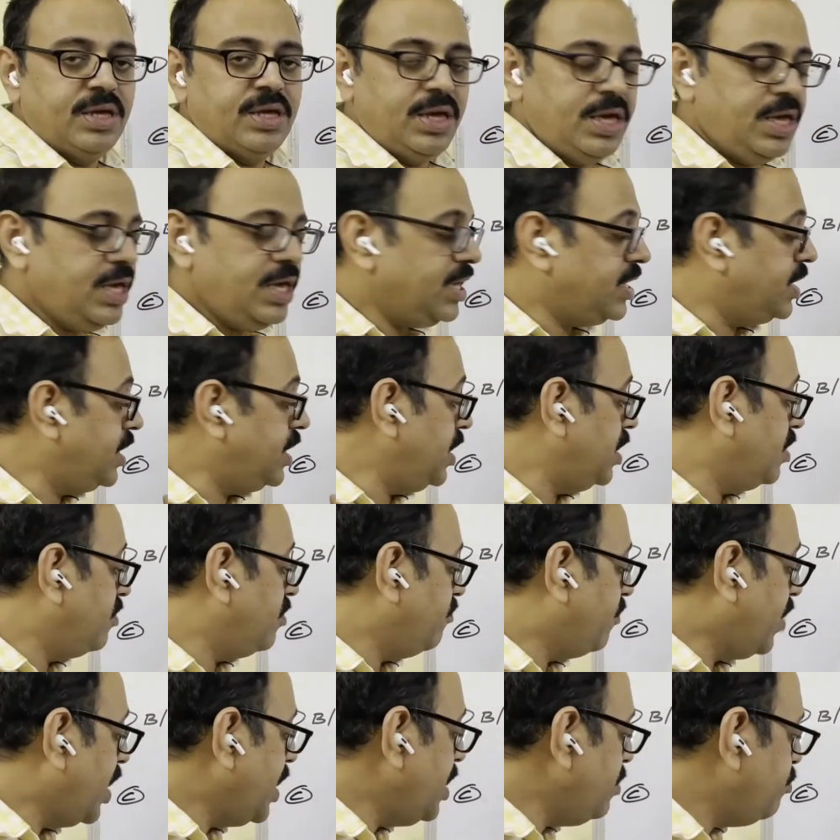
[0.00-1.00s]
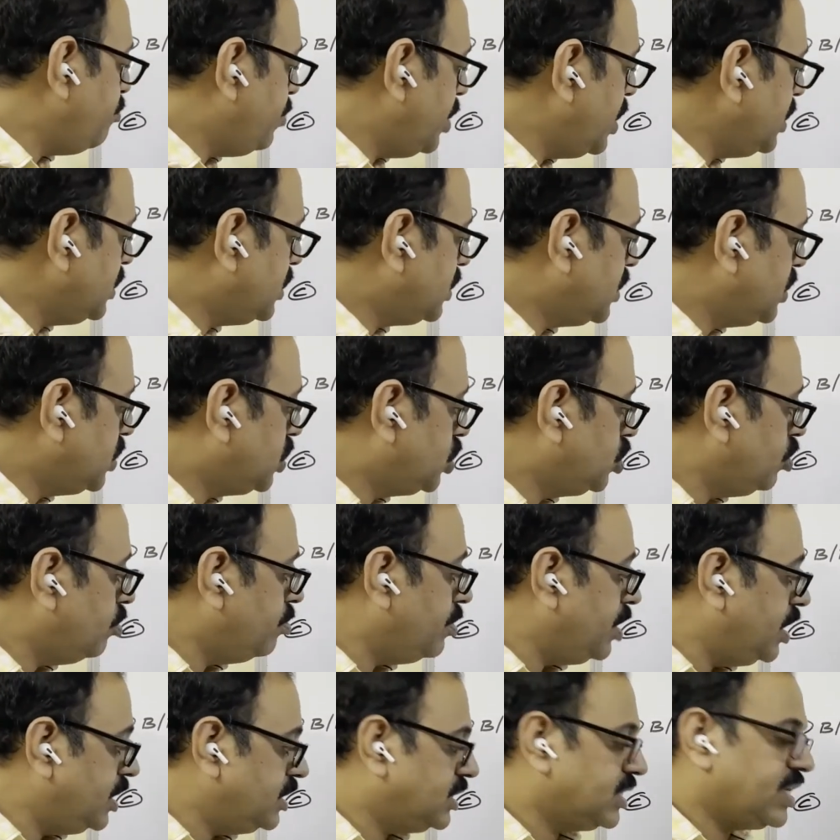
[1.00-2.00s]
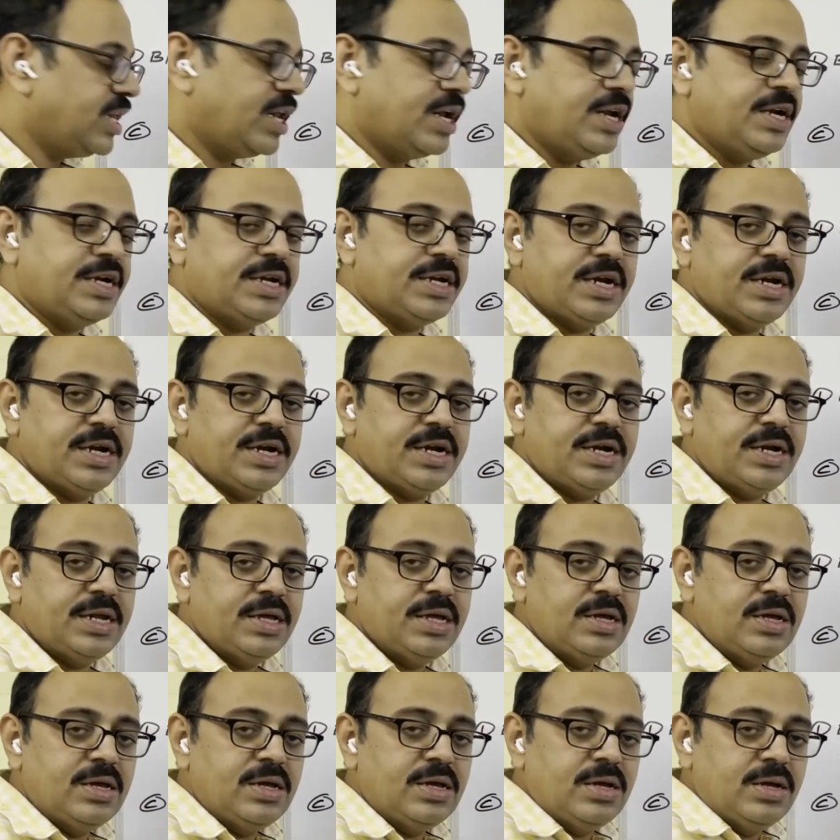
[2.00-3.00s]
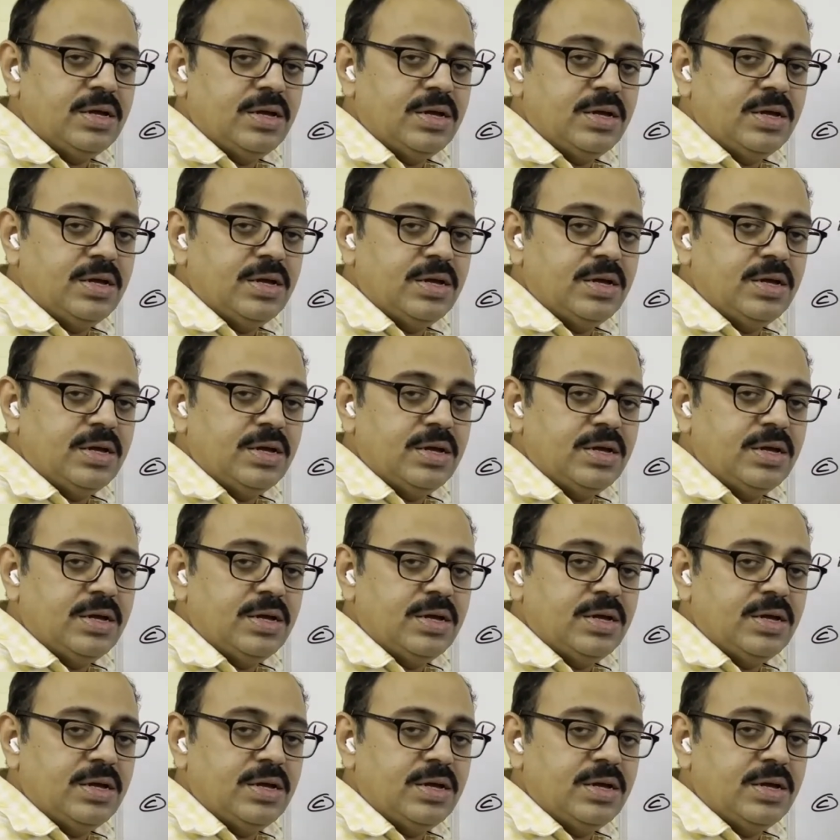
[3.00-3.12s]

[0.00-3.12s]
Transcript: Here, why bills receivable is created?